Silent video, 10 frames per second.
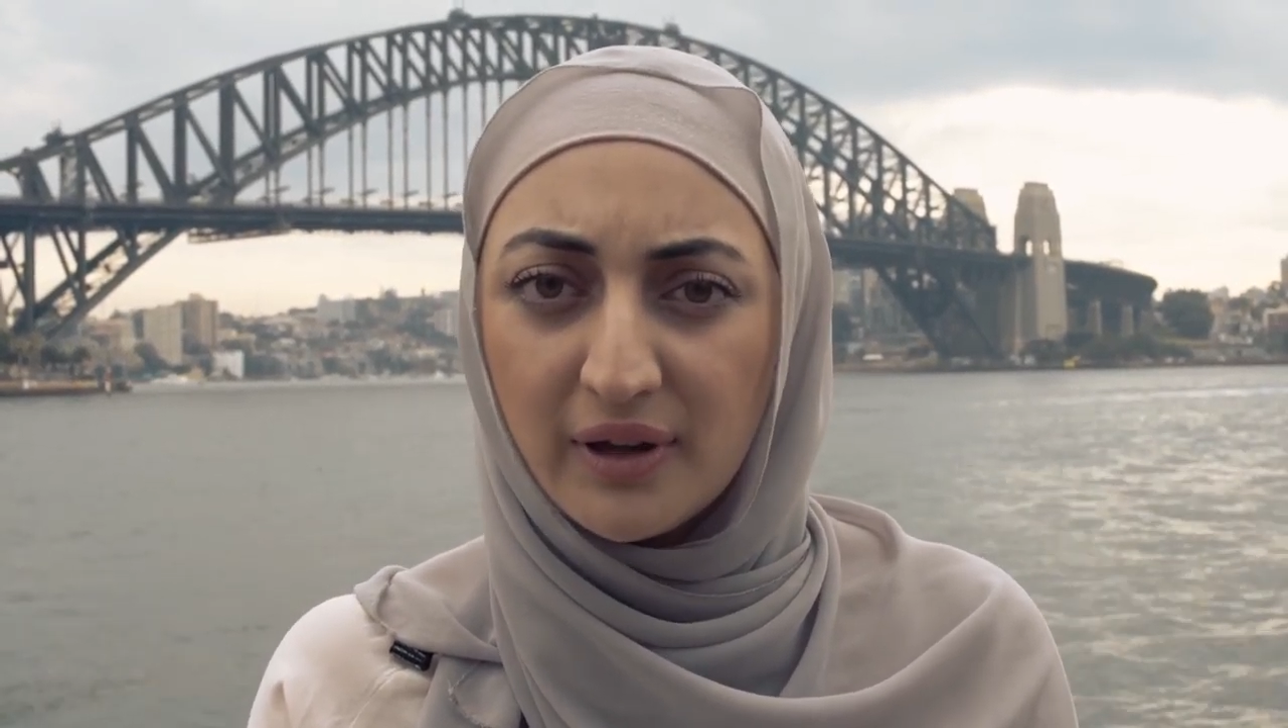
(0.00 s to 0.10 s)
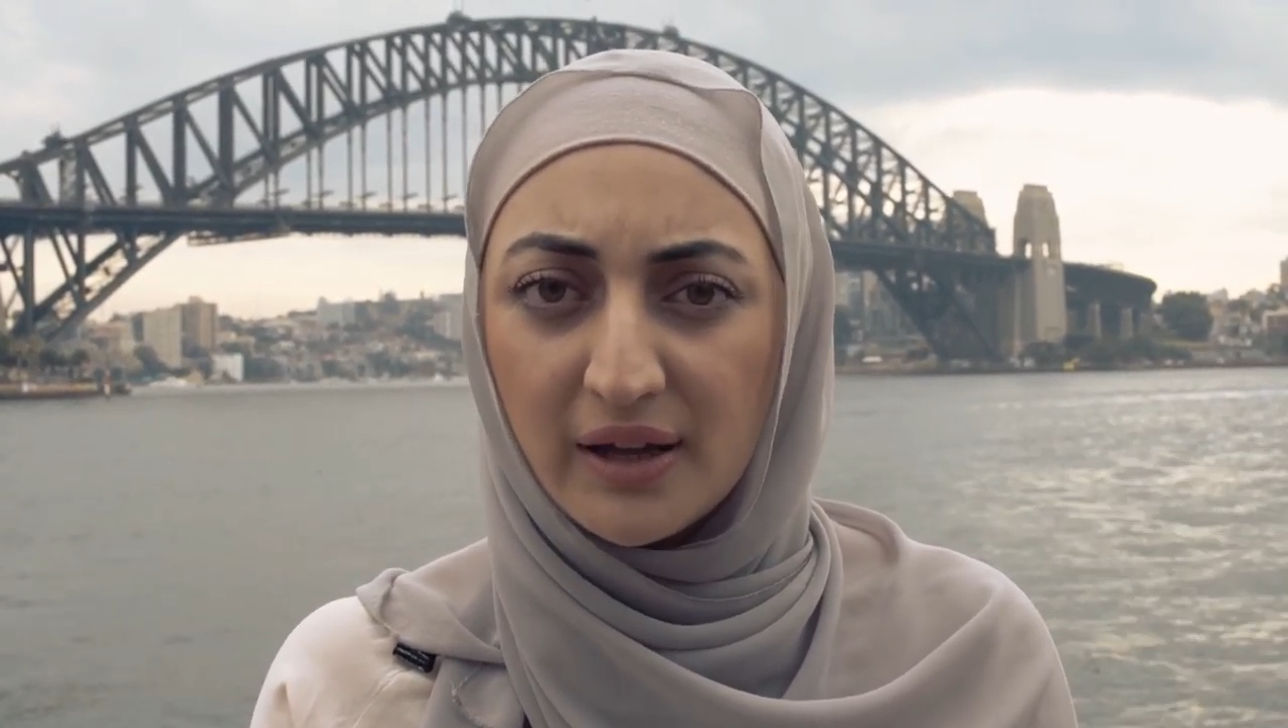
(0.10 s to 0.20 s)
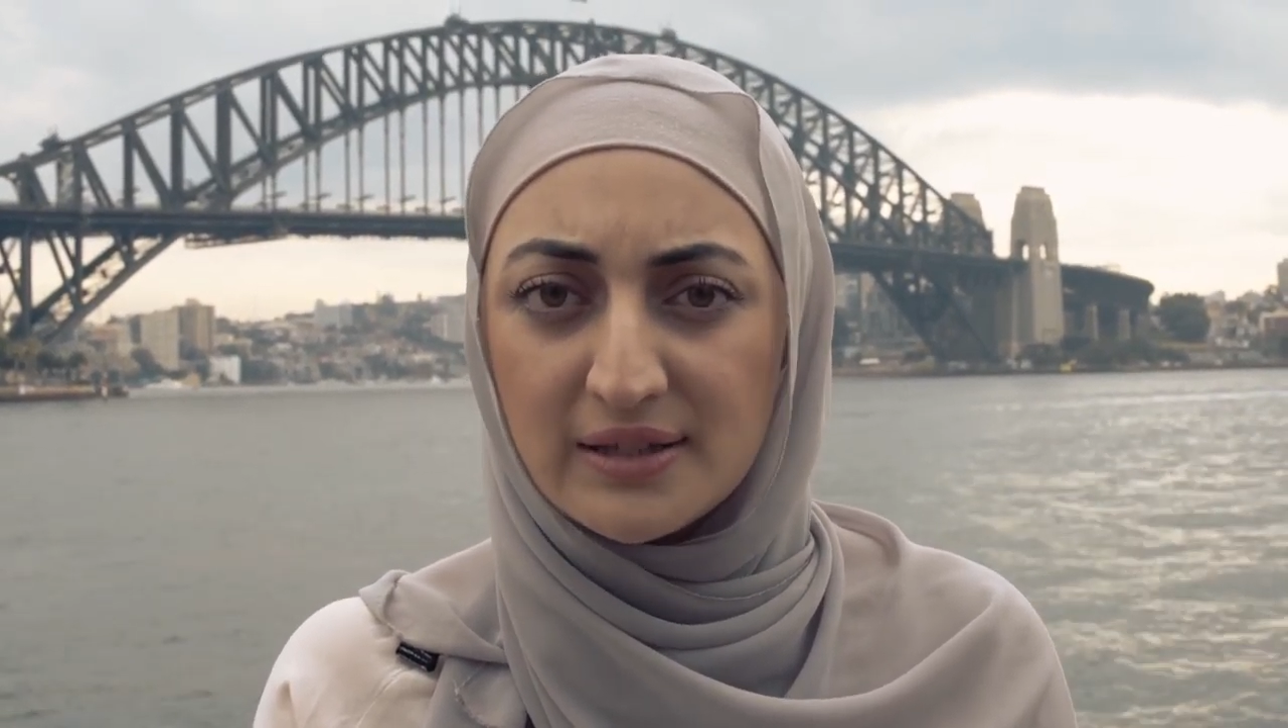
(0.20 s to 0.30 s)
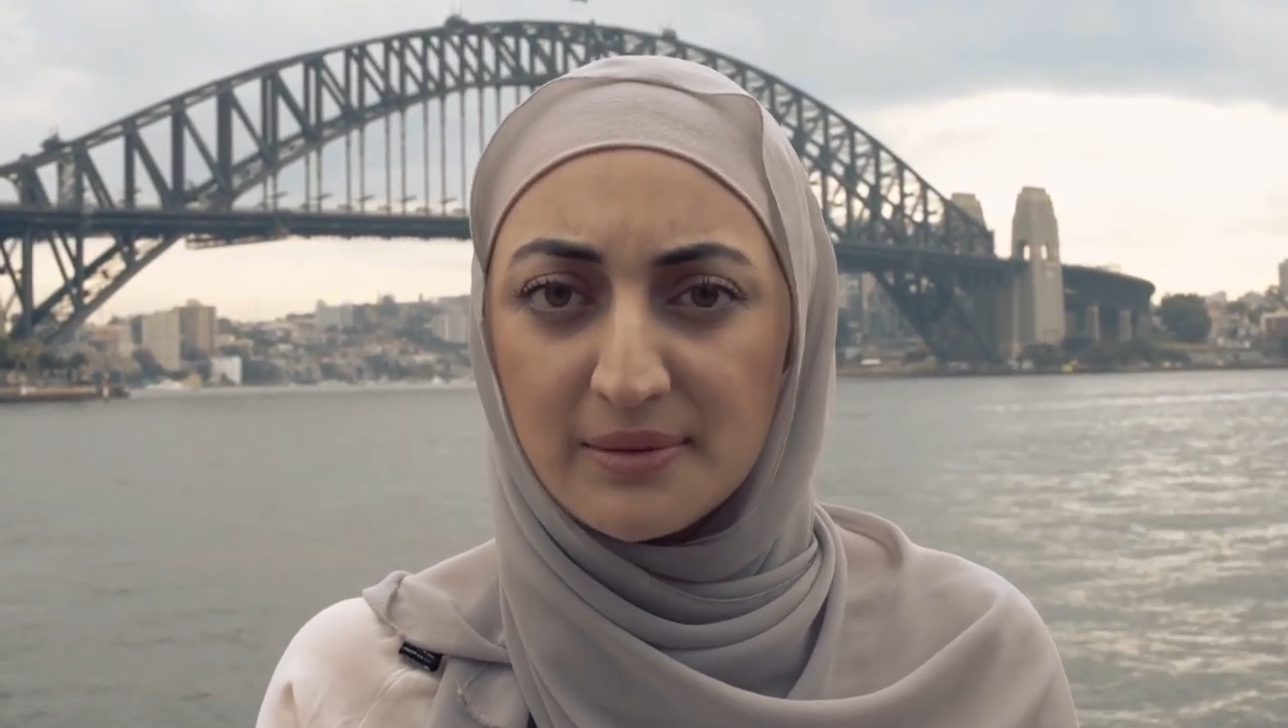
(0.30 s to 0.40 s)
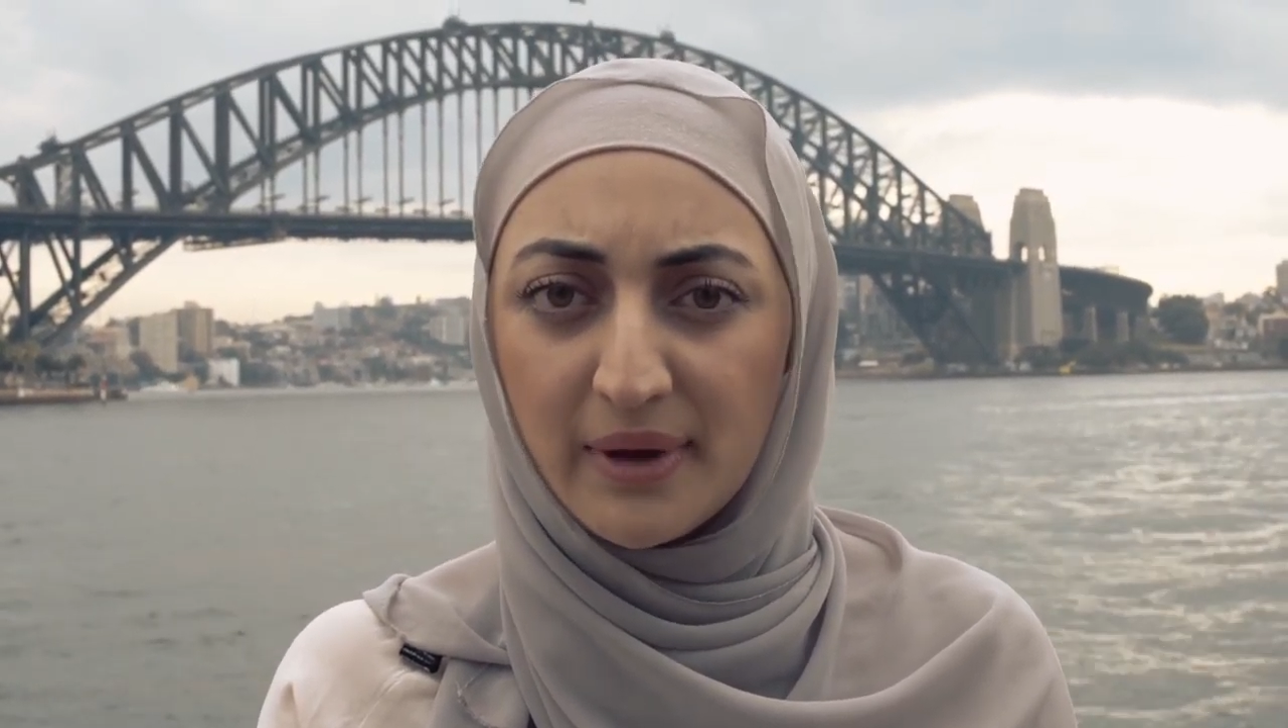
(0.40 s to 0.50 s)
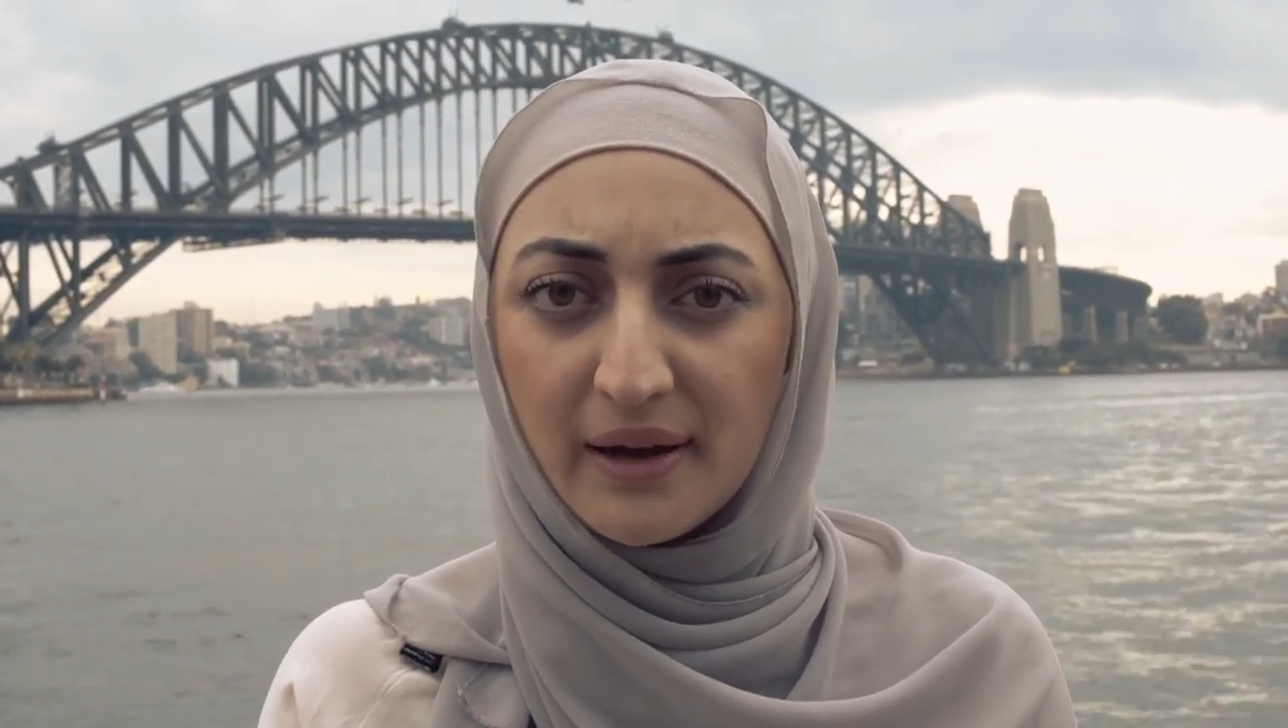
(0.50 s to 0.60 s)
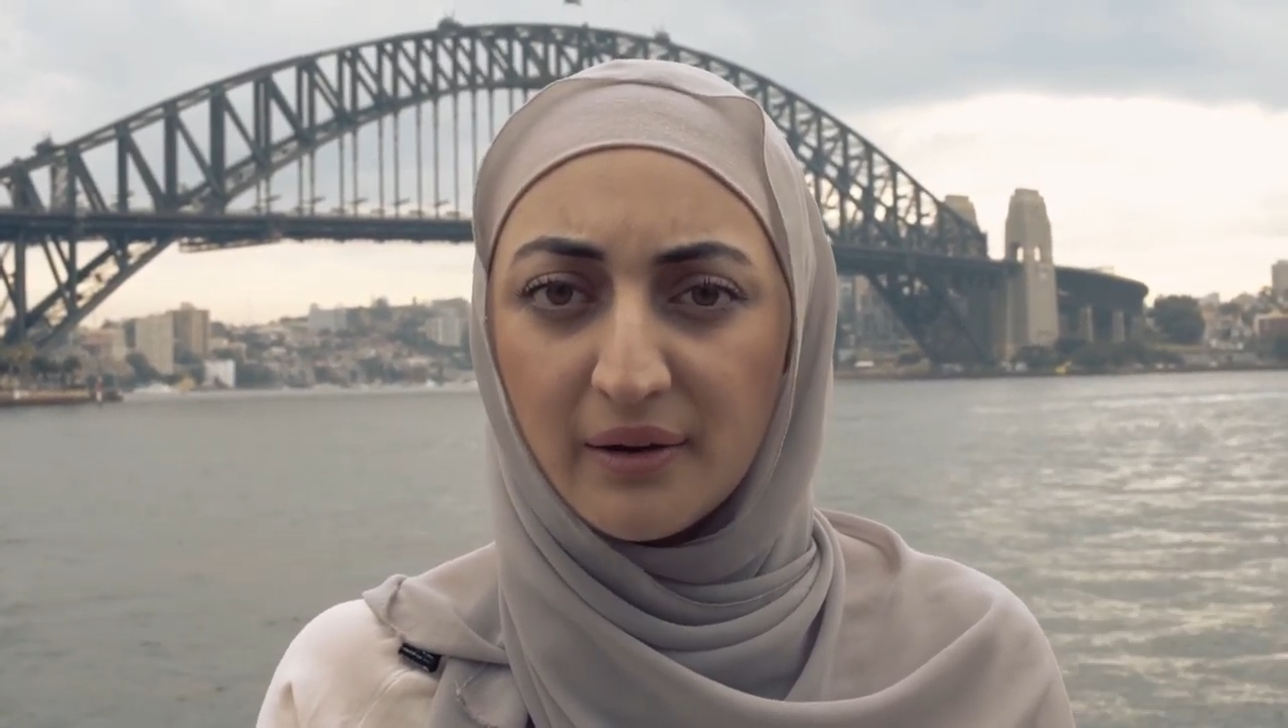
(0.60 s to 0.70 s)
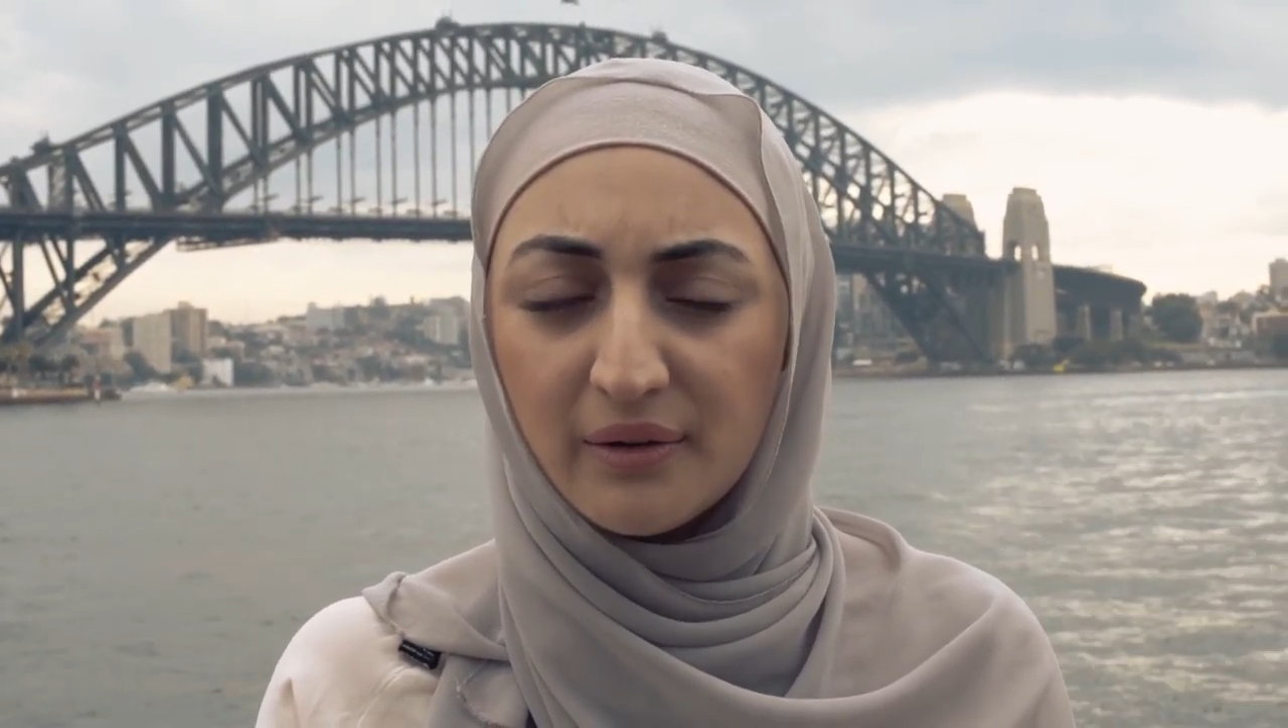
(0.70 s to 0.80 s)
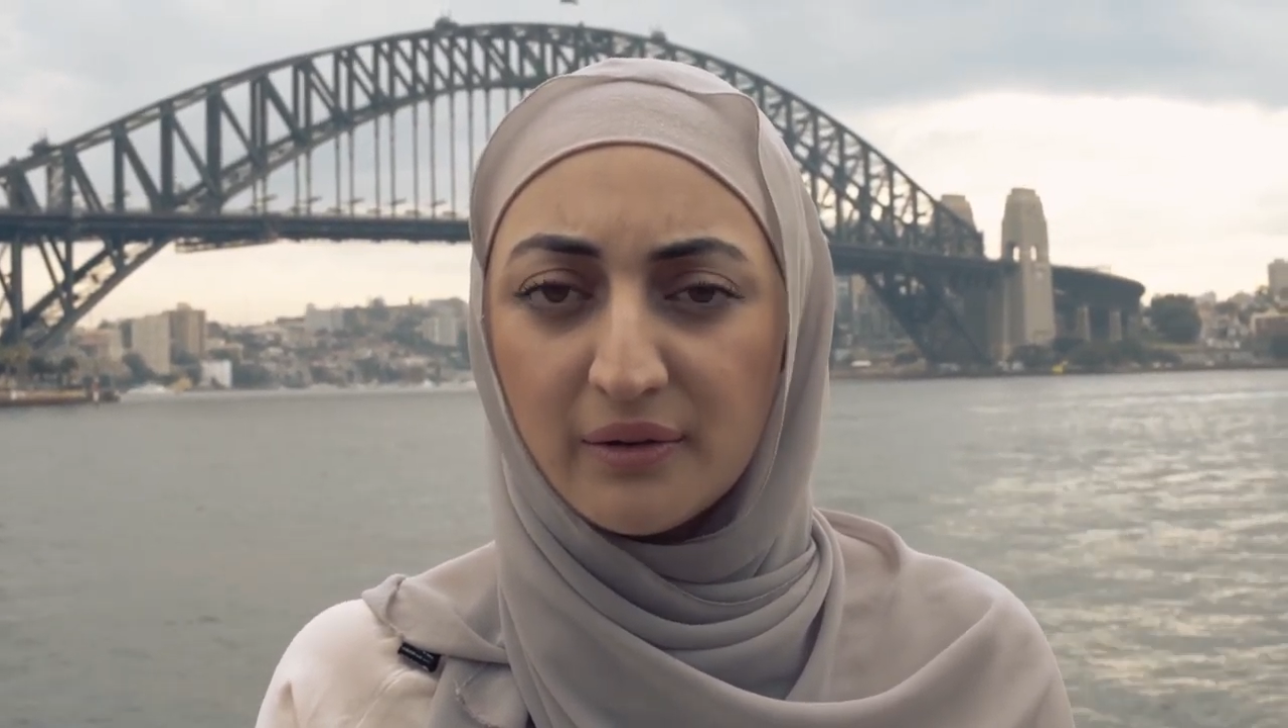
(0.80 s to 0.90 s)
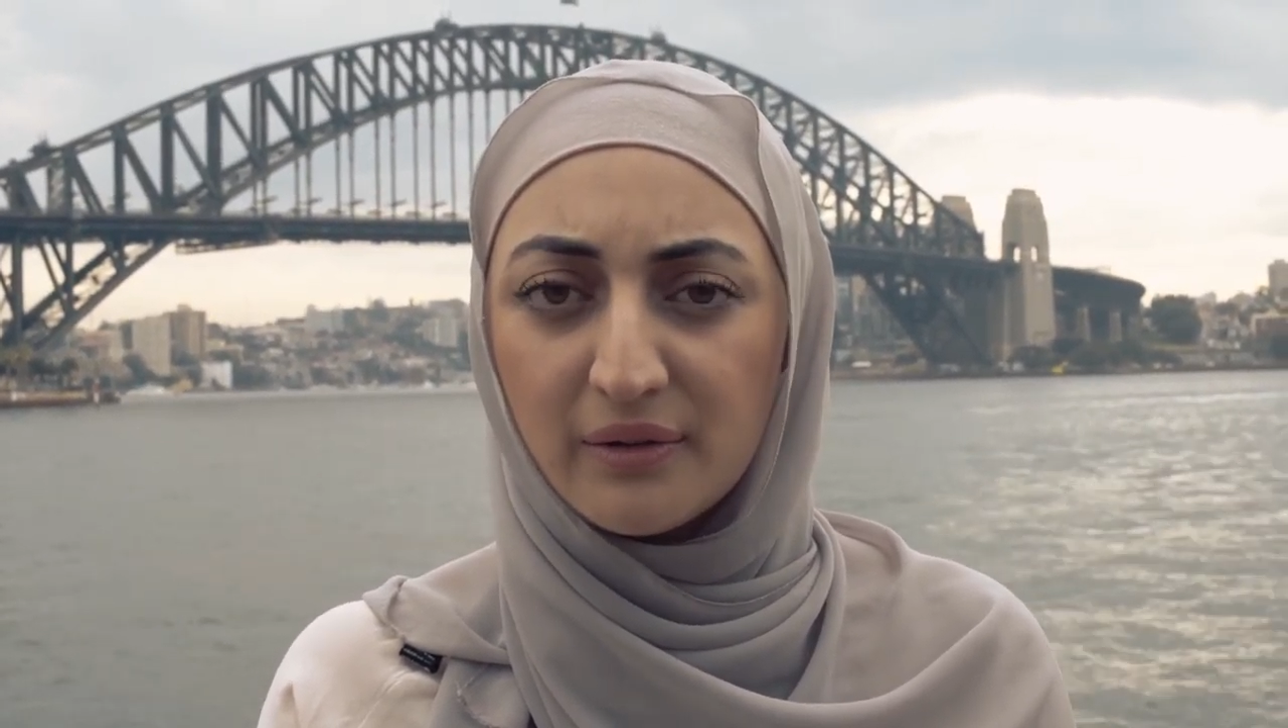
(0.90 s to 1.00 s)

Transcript: it's about